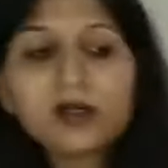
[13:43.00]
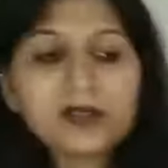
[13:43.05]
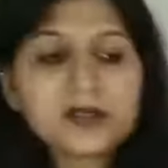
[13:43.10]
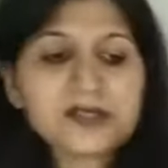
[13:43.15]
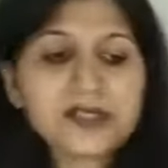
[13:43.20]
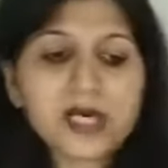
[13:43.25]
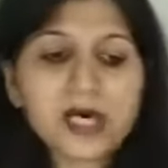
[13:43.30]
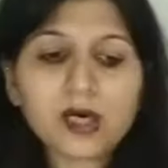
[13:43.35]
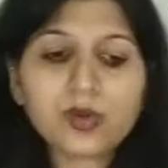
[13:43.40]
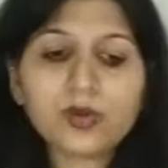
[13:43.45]

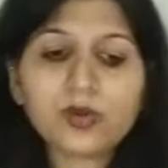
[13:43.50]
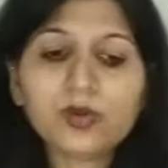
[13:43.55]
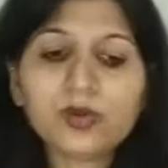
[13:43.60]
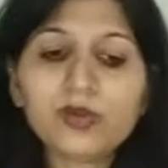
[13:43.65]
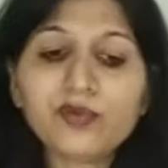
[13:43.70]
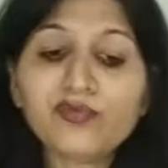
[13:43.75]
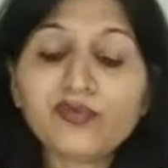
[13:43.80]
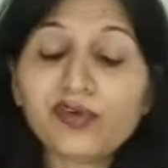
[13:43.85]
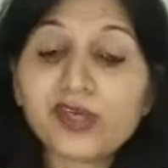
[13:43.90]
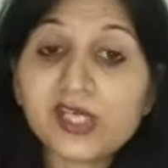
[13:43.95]
Now
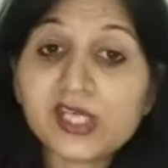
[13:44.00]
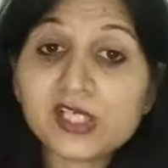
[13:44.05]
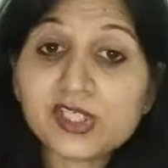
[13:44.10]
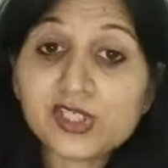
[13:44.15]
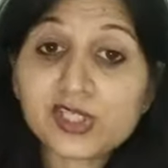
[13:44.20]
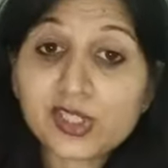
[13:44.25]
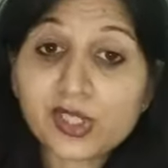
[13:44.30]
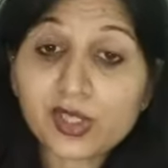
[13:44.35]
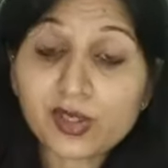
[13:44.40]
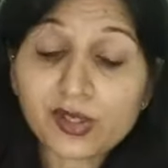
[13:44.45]

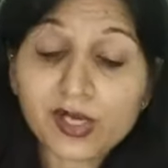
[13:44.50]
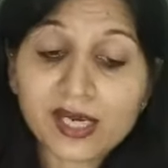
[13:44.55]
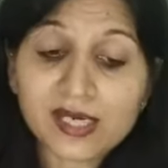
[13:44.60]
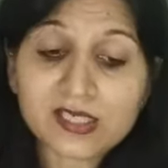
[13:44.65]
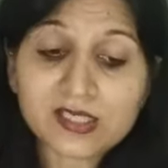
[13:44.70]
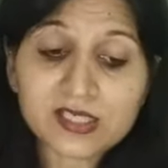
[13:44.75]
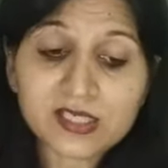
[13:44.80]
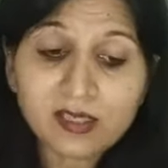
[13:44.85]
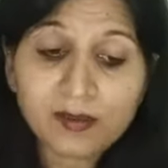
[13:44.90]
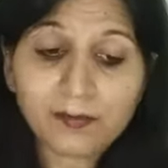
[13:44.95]
finish your
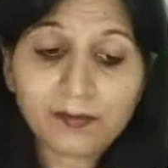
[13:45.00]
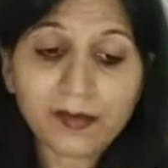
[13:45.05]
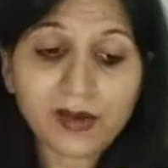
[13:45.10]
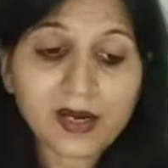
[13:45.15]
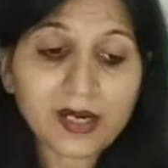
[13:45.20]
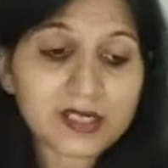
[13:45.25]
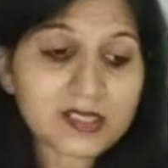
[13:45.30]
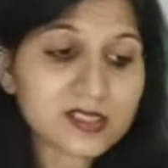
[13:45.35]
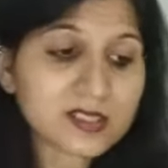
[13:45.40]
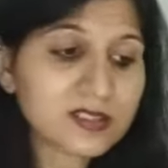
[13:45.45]
writing
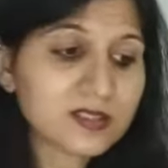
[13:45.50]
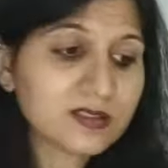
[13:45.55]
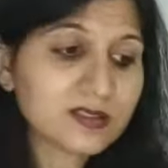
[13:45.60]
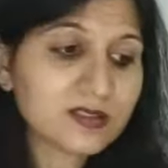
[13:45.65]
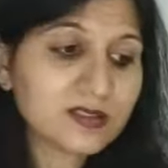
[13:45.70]
part